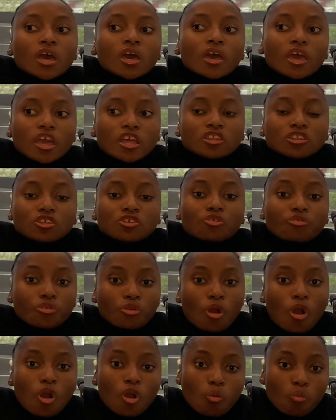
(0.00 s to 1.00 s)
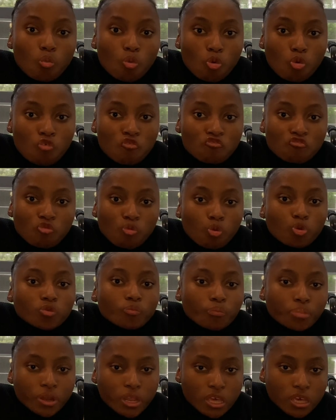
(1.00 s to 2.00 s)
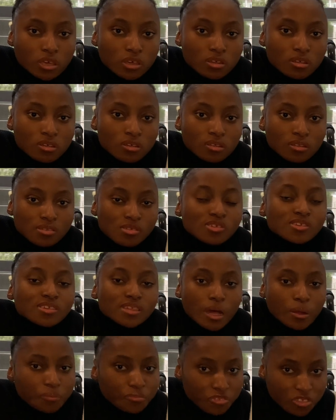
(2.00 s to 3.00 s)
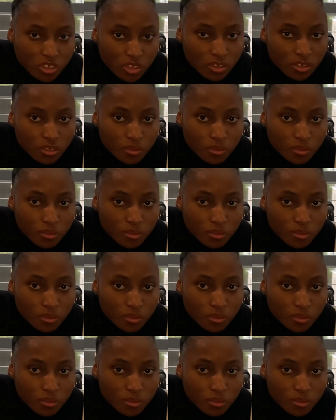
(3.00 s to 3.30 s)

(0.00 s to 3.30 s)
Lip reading: any wrong move would break something.